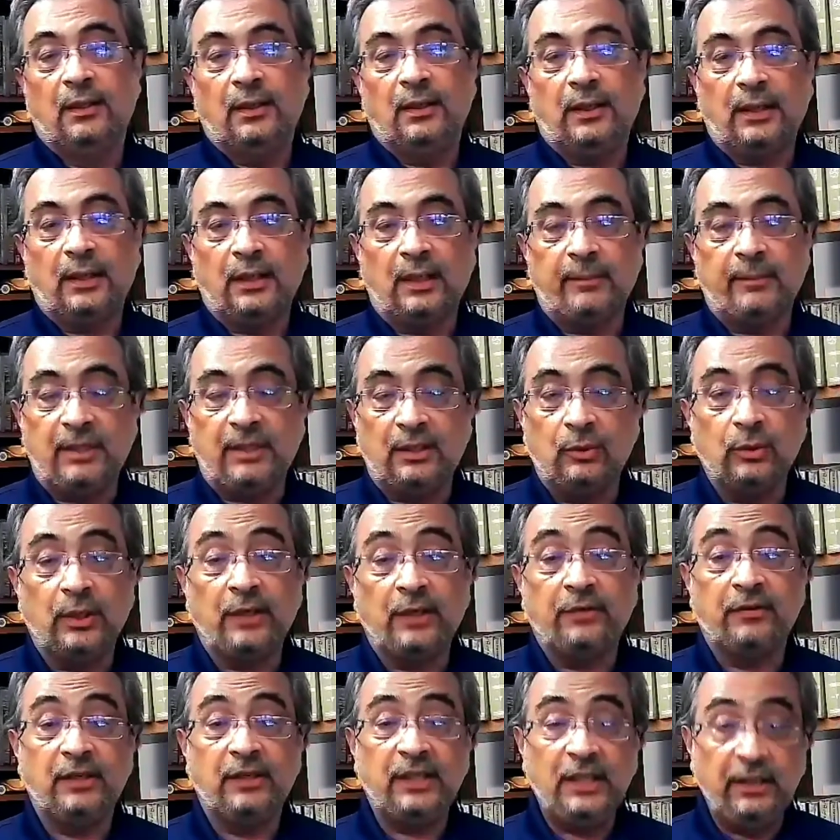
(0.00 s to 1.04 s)

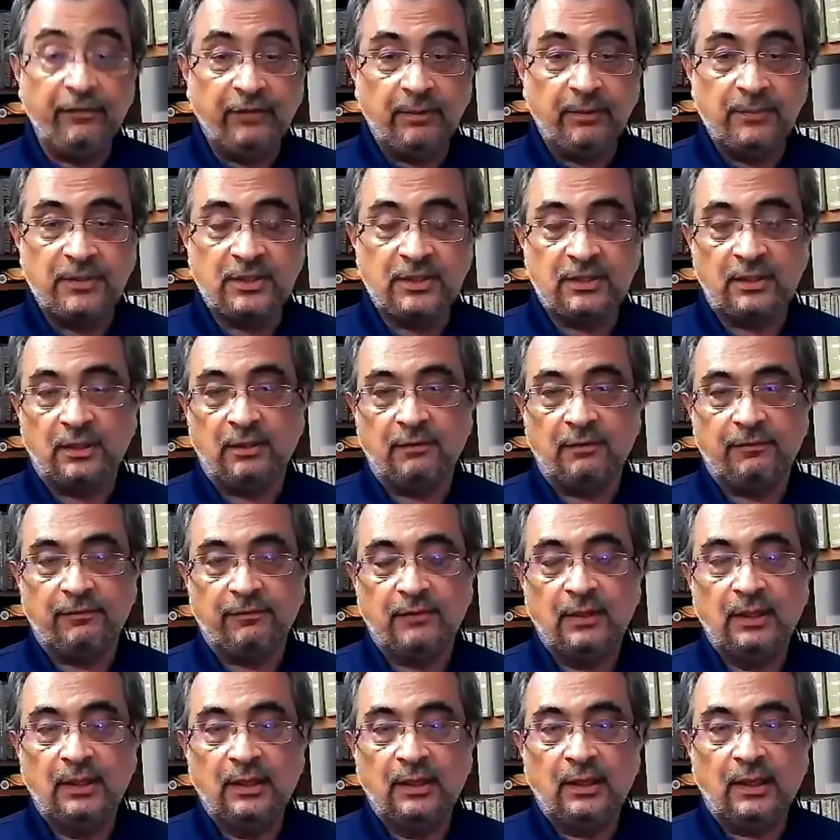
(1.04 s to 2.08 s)
relieved himself
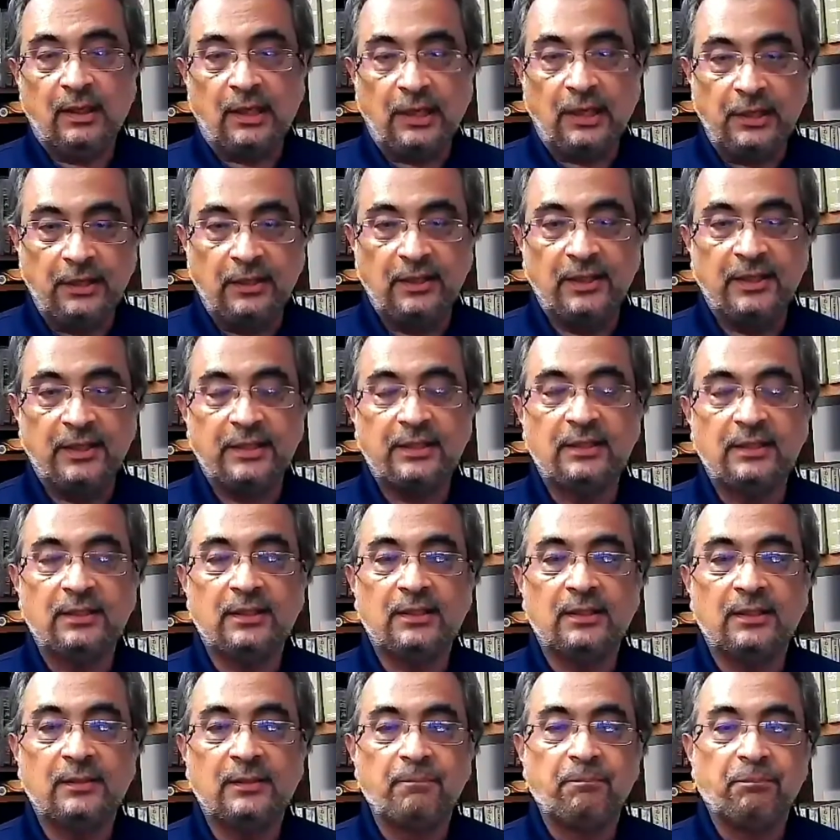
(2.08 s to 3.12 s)
under
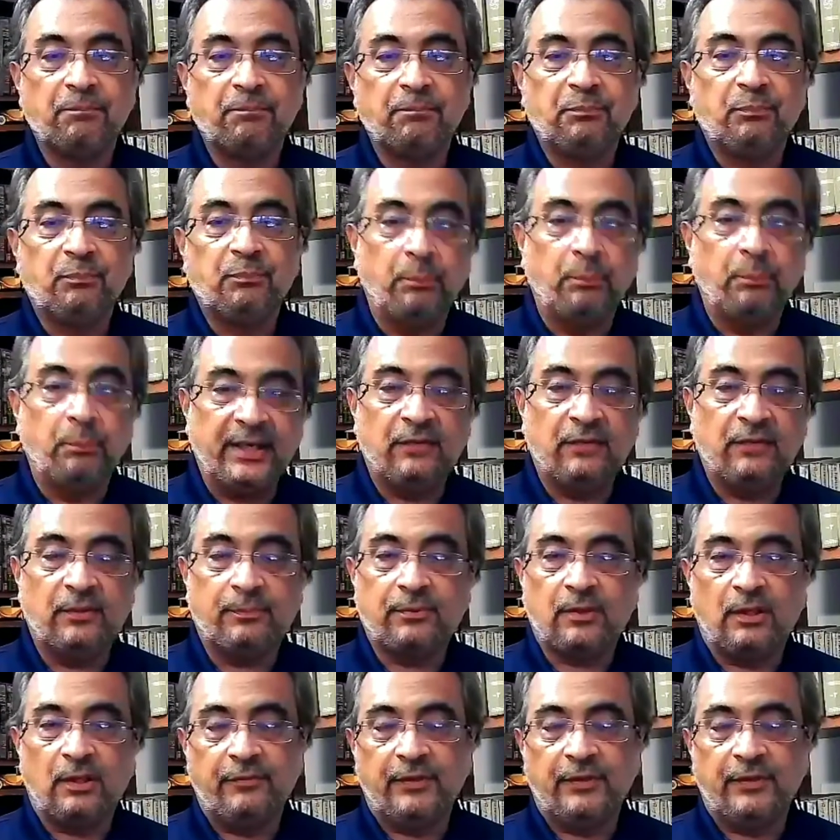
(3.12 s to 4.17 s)
the bed of the
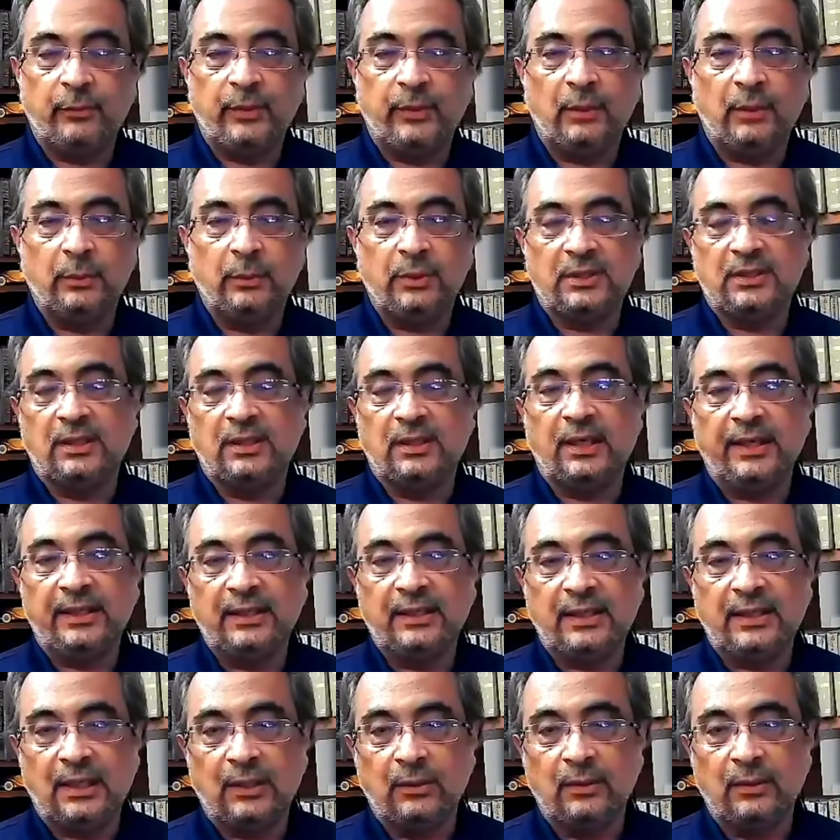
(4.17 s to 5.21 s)
Prophet where he was lying
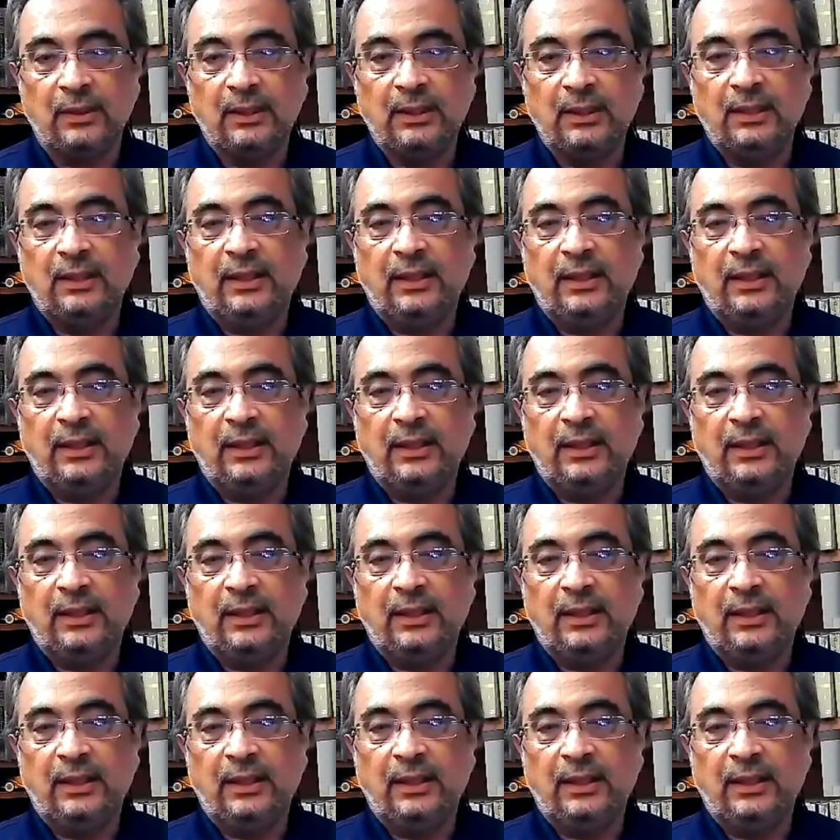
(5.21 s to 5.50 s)
down,